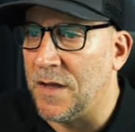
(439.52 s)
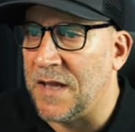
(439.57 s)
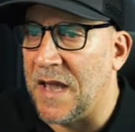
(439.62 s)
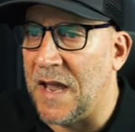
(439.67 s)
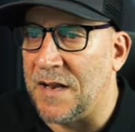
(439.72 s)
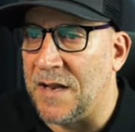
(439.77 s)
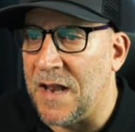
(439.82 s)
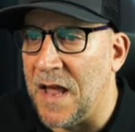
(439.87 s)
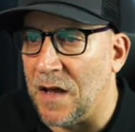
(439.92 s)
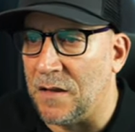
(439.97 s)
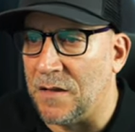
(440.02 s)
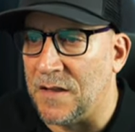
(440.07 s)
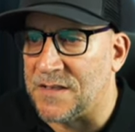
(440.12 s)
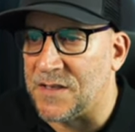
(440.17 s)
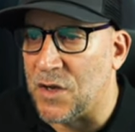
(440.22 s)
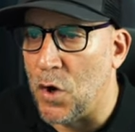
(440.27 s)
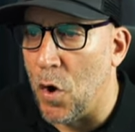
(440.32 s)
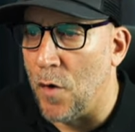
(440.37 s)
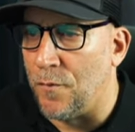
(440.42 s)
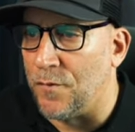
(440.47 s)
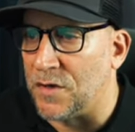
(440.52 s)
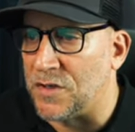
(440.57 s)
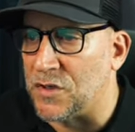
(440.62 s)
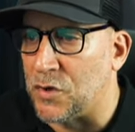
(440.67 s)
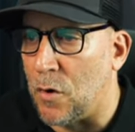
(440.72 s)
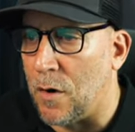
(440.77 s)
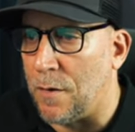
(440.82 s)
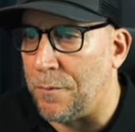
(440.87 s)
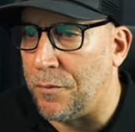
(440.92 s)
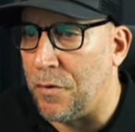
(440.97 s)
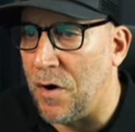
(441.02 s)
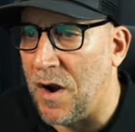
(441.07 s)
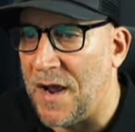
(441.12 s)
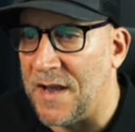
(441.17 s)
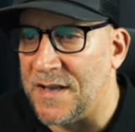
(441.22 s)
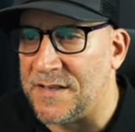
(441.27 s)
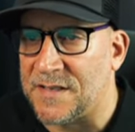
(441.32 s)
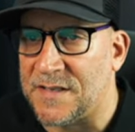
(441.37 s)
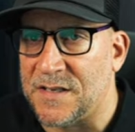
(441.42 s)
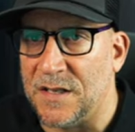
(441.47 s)
Okay, now let's go over to our
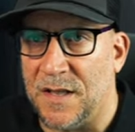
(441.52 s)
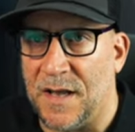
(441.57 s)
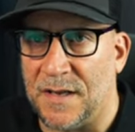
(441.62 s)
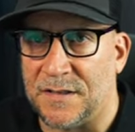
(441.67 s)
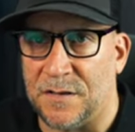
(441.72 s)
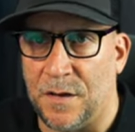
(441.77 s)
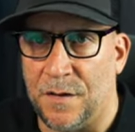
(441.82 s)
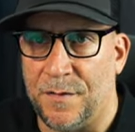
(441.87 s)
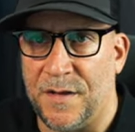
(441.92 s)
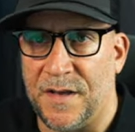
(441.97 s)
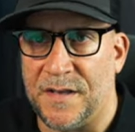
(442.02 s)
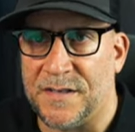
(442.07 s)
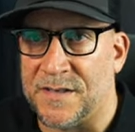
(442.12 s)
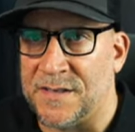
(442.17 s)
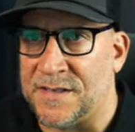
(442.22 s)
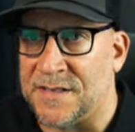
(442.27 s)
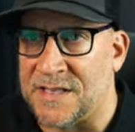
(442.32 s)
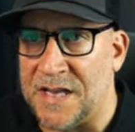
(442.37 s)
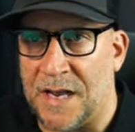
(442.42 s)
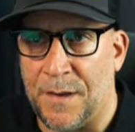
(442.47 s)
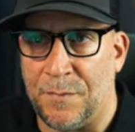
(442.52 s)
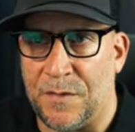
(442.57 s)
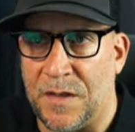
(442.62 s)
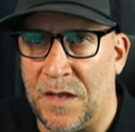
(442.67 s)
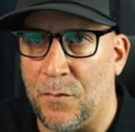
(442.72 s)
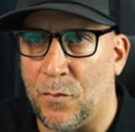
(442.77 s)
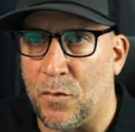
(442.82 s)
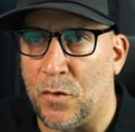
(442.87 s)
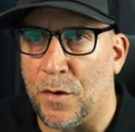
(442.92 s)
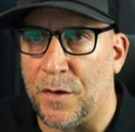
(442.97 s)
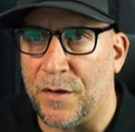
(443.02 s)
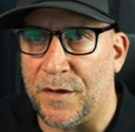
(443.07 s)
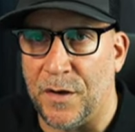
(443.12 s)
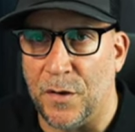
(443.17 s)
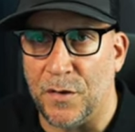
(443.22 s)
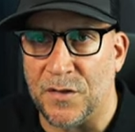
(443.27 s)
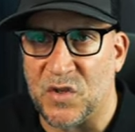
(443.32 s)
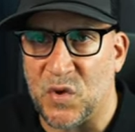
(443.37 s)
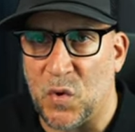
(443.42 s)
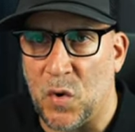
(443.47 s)
price, select on this, and same thing, we're going to
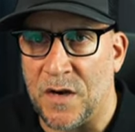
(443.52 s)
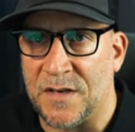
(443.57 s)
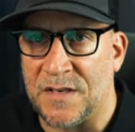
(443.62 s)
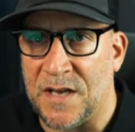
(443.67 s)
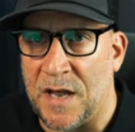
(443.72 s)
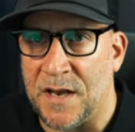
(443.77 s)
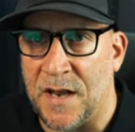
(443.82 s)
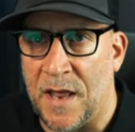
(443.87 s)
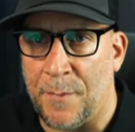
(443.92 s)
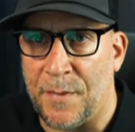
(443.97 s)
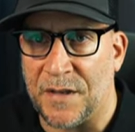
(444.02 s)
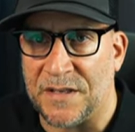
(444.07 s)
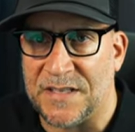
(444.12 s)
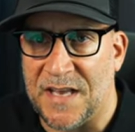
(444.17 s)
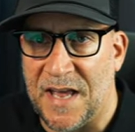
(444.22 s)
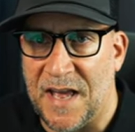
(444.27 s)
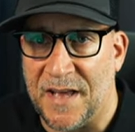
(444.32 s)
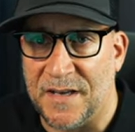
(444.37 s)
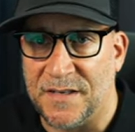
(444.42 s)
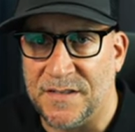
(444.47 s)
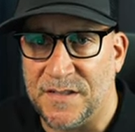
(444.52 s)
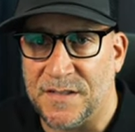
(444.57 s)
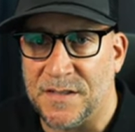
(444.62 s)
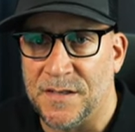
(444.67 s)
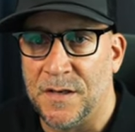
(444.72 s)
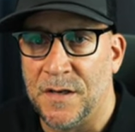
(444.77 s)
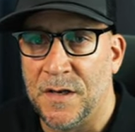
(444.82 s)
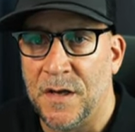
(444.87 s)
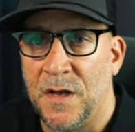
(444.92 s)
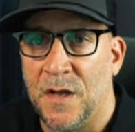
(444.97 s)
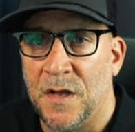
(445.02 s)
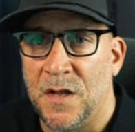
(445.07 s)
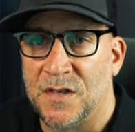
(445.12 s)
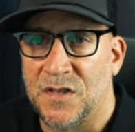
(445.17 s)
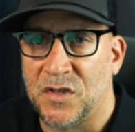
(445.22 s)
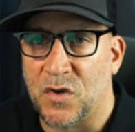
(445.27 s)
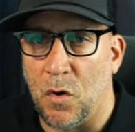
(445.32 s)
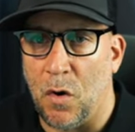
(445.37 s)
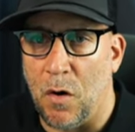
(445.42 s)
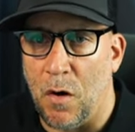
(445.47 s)
go to our dynamic tags,
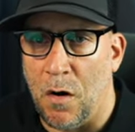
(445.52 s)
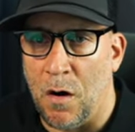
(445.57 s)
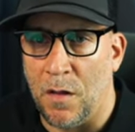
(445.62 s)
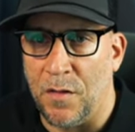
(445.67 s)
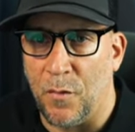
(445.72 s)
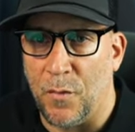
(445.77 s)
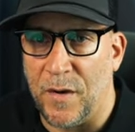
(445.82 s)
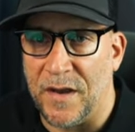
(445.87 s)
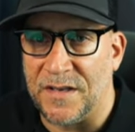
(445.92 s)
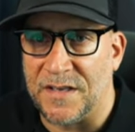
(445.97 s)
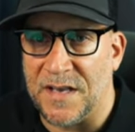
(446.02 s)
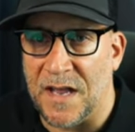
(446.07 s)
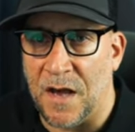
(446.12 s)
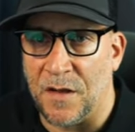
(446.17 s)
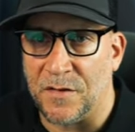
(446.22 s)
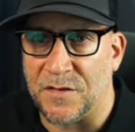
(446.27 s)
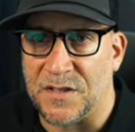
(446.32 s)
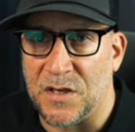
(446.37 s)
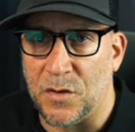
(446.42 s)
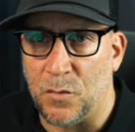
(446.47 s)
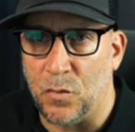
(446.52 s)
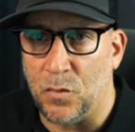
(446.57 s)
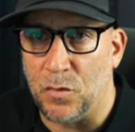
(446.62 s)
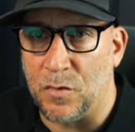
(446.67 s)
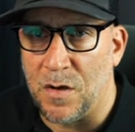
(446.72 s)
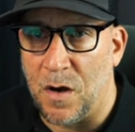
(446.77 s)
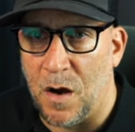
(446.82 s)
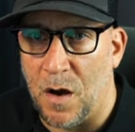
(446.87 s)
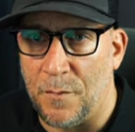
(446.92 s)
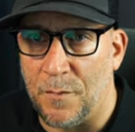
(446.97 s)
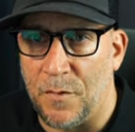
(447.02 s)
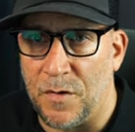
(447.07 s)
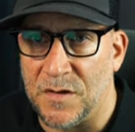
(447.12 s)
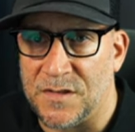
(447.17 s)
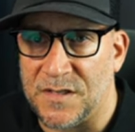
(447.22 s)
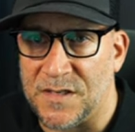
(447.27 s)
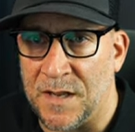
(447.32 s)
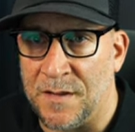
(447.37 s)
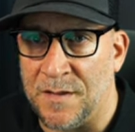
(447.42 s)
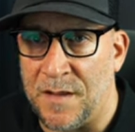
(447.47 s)
scroll all the way down to
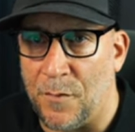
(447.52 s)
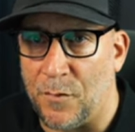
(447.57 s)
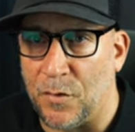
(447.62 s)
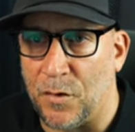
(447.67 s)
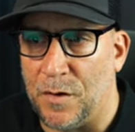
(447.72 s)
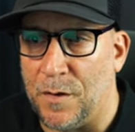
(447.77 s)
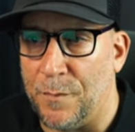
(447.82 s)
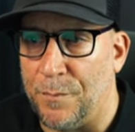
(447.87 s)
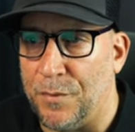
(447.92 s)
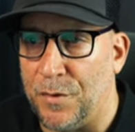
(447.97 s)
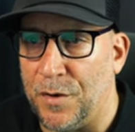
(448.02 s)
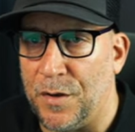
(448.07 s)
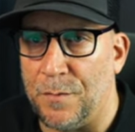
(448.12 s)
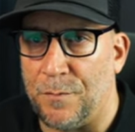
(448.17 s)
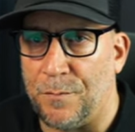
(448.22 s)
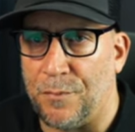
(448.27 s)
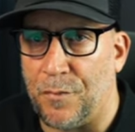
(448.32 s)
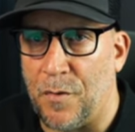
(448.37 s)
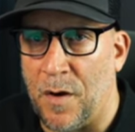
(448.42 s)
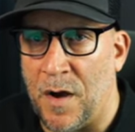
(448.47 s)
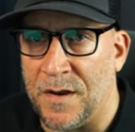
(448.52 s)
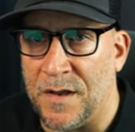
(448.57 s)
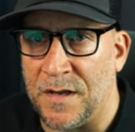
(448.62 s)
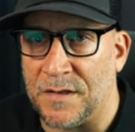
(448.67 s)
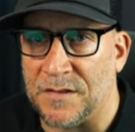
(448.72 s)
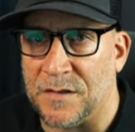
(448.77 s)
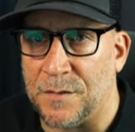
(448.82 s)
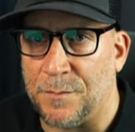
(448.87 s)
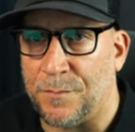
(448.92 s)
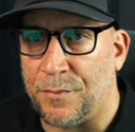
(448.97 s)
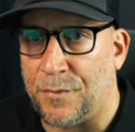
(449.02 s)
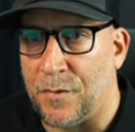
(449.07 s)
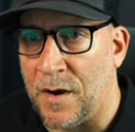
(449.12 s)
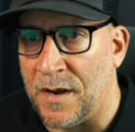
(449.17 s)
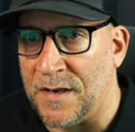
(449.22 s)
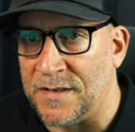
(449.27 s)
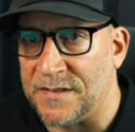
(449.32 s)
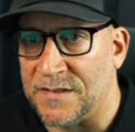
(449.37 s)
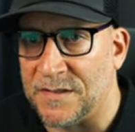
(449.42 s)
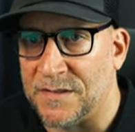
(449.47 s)
WooCommerce, and then we're going to put product
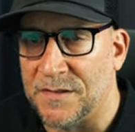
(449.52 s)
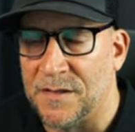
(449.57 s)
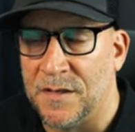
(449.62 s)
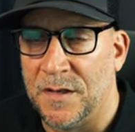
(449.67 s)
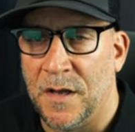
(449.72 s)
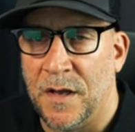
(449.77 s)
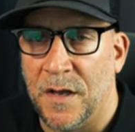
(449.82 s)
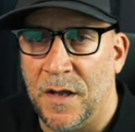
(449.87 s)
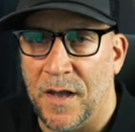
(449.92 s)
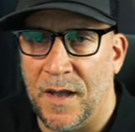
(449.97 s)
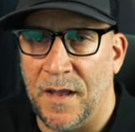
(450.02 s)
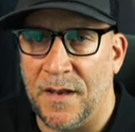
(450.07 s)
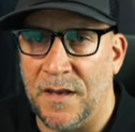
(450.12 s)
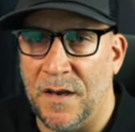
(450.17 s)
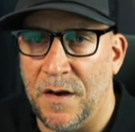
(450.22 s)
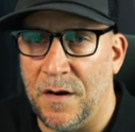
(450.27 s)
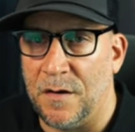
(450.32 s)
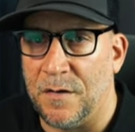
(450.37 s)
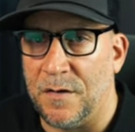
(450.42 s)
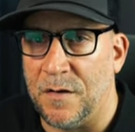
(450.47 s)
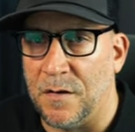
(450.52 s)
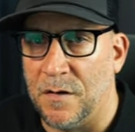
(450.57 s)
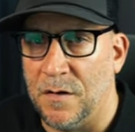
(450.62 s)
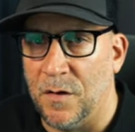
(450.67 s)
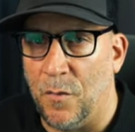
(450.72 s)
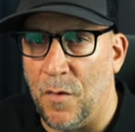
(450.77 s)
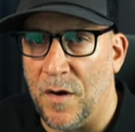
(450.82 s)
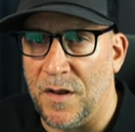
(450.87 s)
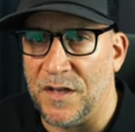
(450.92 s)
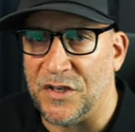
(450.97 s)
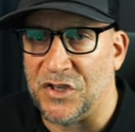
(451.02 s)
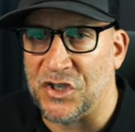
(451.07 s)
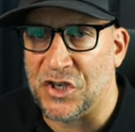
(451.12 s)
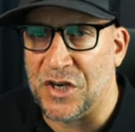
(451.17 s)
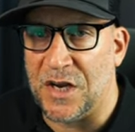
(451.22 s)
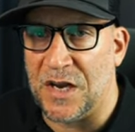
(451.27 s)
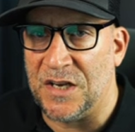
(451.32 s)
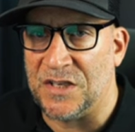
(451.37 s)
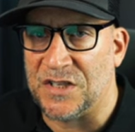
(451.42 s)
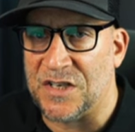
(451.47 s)
price. And here you're going to want to
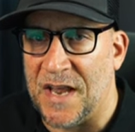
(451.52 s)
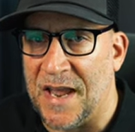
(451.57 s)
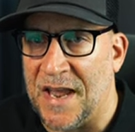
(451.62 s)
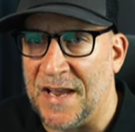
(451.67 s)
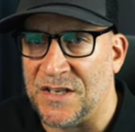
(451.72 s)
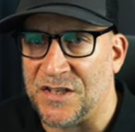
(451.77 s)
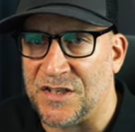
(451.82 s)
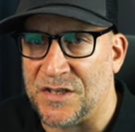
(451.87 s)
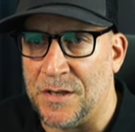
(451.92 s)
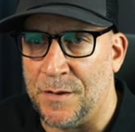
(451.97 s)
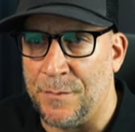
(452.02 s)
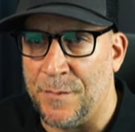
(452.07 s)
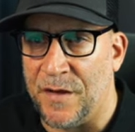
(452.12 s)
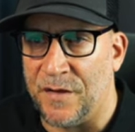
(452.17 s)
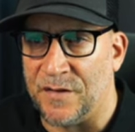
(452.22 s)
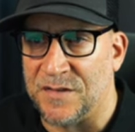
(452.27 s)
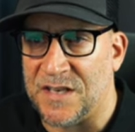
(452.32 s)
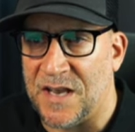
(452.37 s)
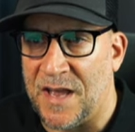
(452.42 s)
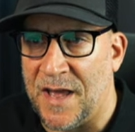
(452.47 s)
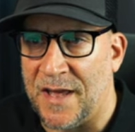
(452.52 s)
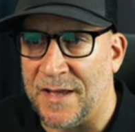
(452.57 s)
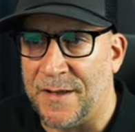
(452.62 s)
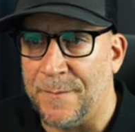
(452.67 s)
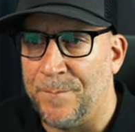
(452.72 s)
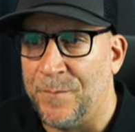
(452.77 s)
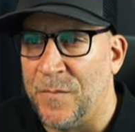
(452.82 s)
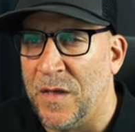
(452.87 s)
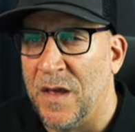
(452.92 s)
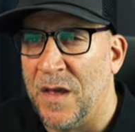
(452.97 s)
change the H T M L tag.